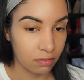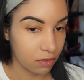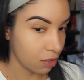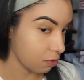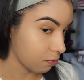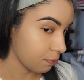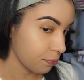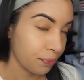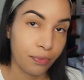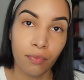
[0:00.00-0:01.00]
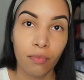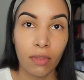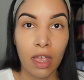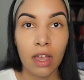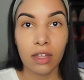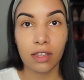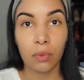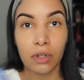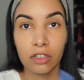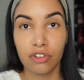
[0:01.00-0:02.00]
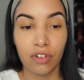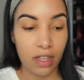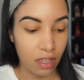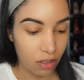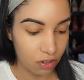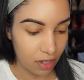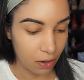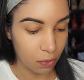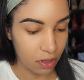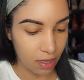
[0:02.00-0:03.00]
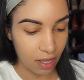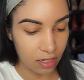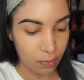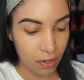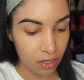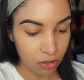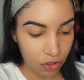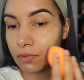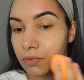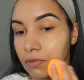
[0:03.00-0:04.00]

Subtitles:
So now we're gonna try the other side with a sponge.